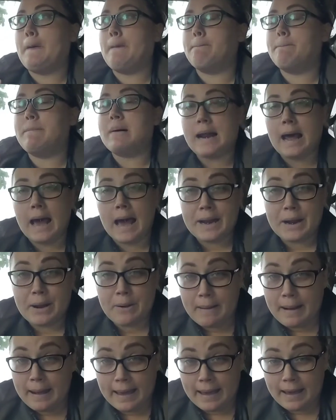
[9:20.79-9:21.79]
But I don't
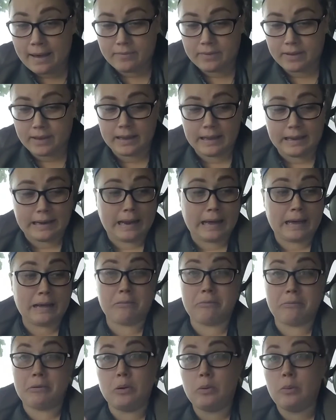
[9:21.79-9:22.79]
have it, and I don't
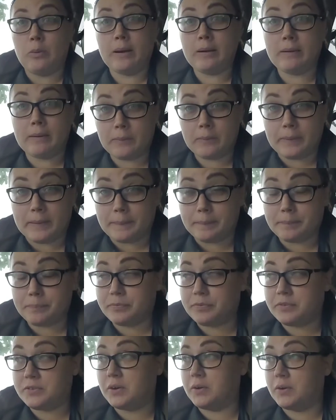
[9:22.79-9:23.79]
know where it went.
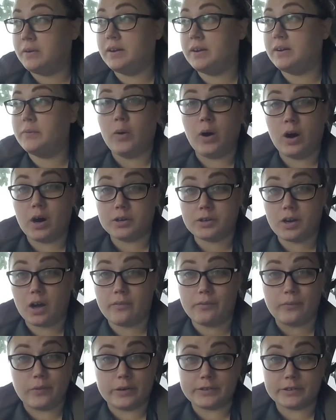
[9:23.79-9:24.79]
So it done walked off,
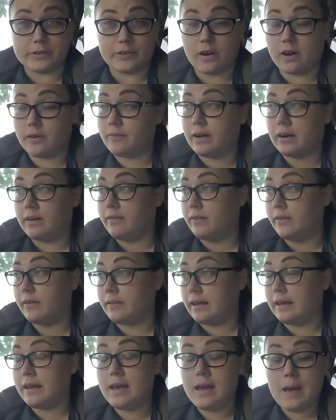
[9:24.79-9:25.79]
wandered off, I don't know anything.
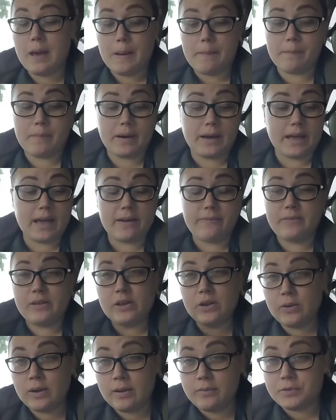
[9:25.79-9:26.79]
But if you
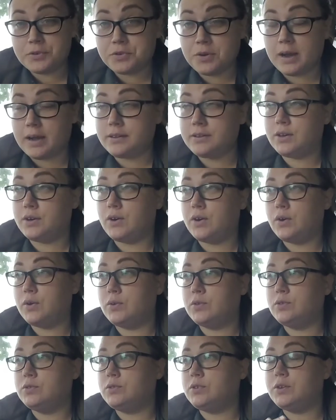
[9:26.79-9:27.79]
ever tried
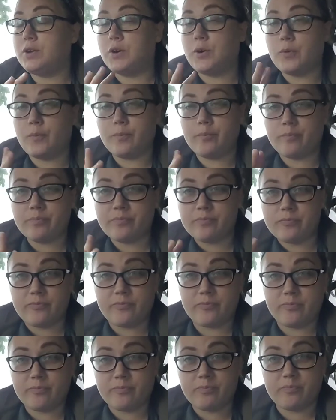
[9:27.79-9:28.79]
those, you know,
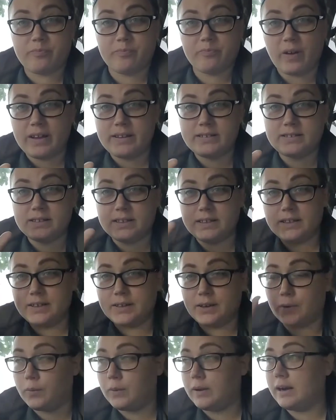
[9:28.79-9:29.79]
feisty or
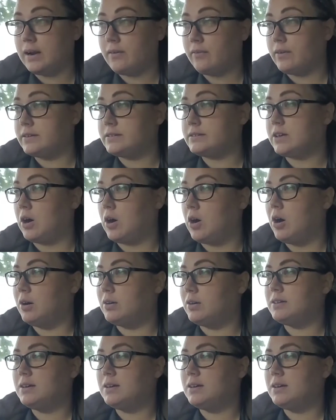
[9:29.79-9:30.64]
whatever it's called,